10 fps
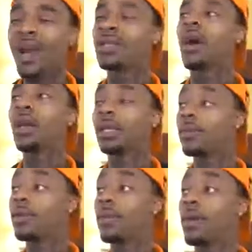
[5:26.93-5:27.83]
Mike's Hard
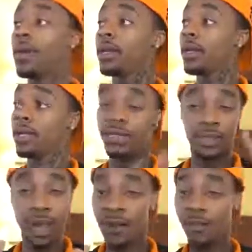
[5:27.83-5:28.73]
Lemonade, man,
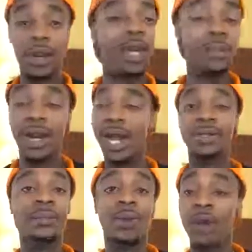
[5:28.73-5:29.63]
anybody
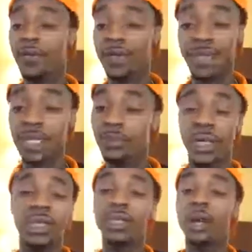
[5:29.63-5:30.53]
has their preferences,
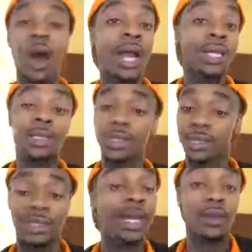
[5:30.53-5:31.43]
but, you know, I
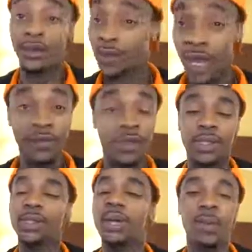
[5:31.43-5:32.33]
just like the flavor
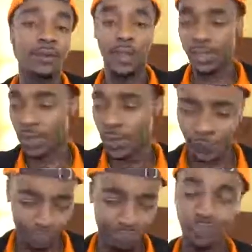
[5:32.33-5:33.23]
to some of it.
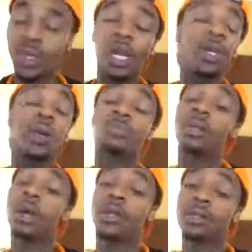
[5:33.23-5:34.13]
So, once
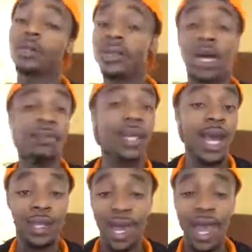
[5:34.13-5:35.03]
my dog 2 times
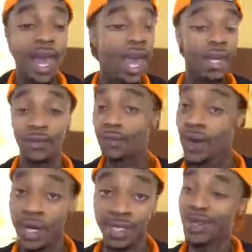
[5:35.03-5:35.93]
had that in the
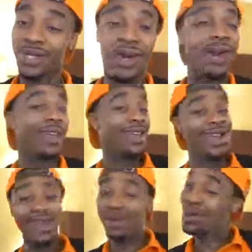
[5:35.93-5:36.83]
fridge, my dog
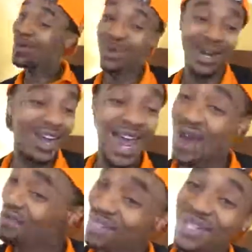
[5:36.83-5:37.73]
E wanted to
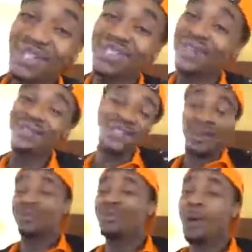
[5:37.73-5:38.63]
have a little
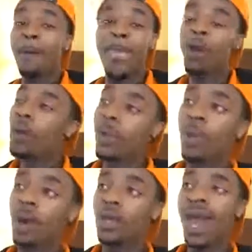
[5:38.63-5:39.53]
something. So, we
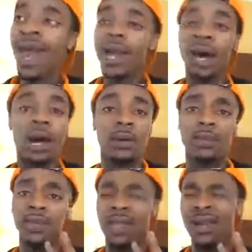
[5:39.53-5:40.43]
both had,
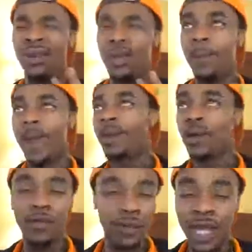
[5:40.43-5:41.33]
it was a
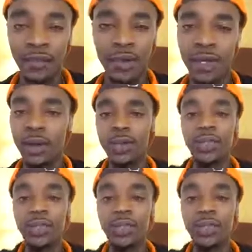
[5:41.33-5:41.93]
mango flavor. It